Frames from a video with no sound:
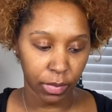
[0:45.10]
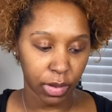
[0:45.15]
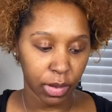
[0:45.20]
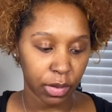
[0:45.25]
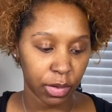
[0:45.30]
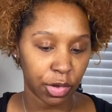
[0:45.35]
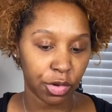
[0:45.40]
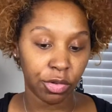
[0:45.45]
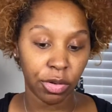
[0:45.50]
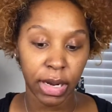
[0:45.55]

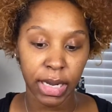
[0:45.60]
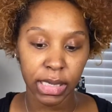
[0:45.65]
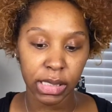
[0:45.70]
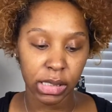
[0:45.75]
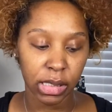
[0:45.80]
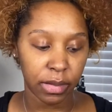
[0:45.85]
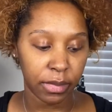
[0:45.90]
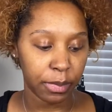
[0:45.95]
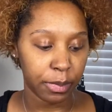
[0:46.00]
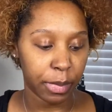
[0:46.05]

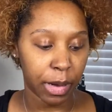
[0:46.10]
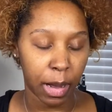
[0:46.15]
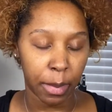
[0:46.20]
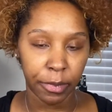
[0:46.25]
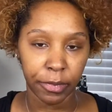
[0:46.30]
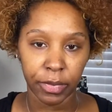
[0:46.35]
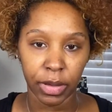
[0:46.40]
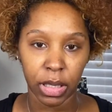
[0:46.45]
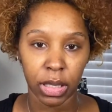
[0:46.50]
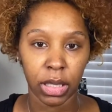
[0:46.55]
Crazy pop
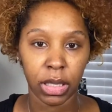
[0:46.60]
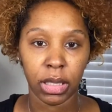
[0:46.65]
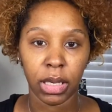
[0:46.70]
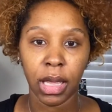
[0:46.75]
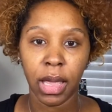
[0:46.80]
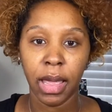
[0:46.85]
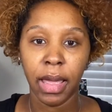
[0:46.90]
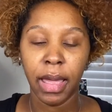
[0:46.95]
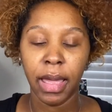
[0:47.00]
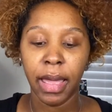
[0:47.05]
feeling.
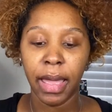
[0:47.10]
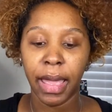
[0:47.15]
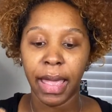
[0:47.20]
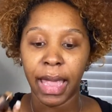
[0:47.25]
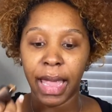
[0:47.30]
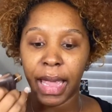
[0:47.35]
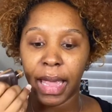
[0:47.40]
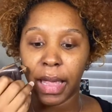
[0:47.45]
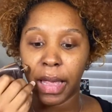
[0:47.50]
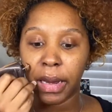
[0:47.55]

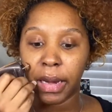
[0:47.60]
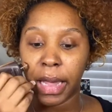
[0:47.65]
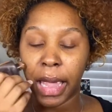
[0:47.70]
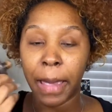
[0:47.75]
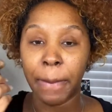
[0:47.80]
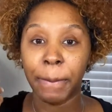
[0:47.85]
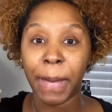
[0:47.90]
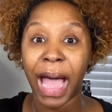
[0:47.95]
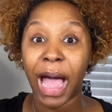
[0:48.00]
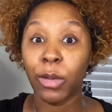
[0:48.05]

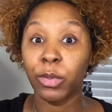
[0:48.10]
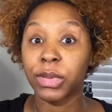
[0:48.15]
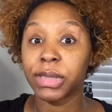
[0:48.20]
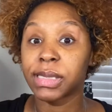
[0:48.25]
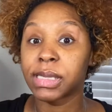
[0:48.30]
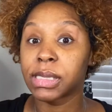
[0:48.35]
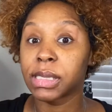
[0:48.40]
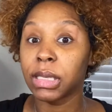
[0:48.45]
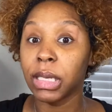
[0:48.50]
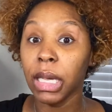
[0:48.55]
And I was
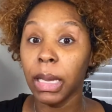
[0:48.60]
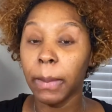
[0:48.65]
asleep,